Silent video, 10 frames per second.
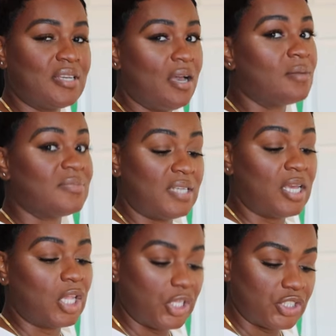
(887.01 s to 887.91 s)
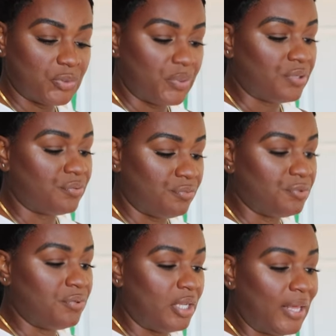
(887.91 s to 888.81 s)
comes in clutch when you
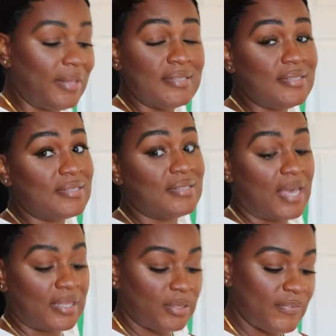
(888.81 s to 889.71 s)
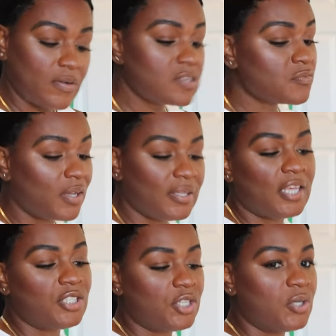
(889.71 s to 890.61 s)
do need it. And this is not the first rug that
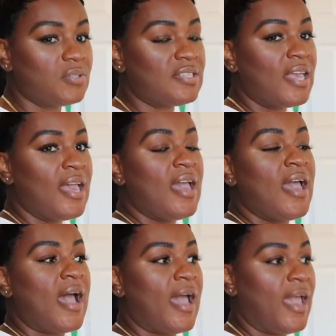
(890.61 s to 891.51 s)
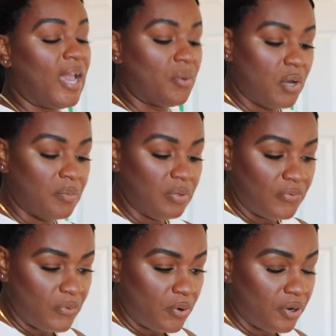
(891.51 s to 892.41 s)
I chose. I had one
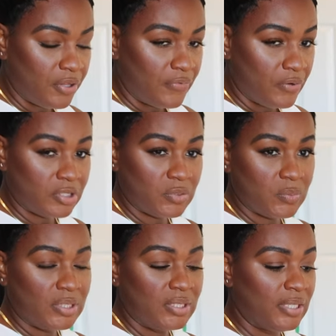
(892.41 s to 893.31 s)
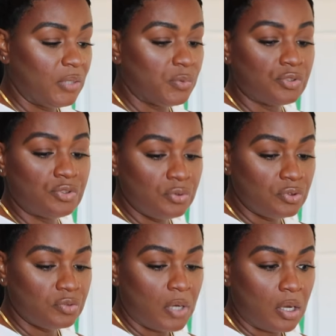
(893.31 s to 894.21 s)
before, the first one, it was too
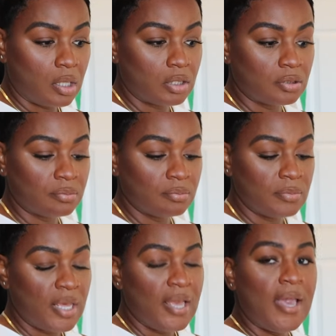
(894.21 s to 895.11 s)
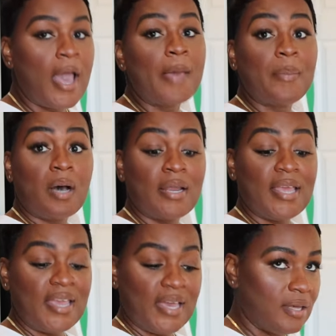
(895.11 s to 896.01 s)
small. I bought
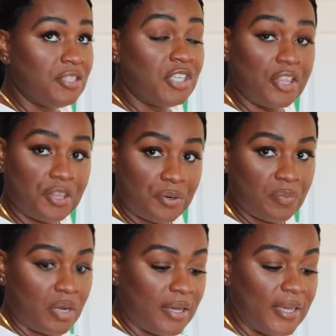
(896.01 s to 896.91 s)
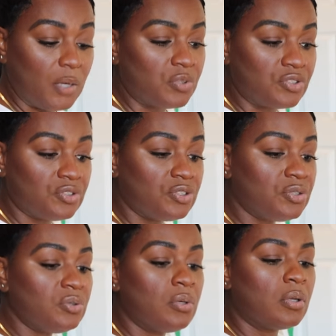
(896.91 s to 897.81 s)
another rug. It was
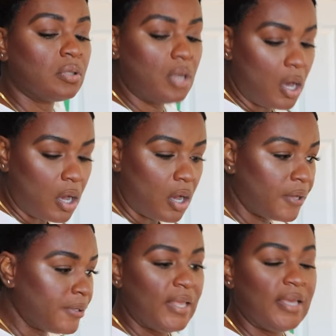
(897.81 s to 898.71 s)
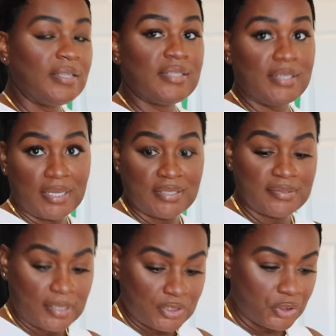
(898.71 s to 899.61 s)
too long and then I
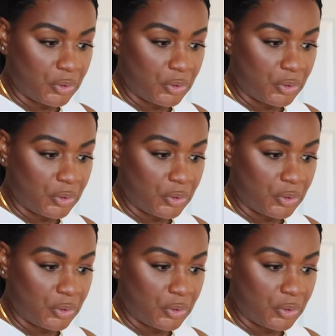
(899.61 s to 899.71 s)
decided to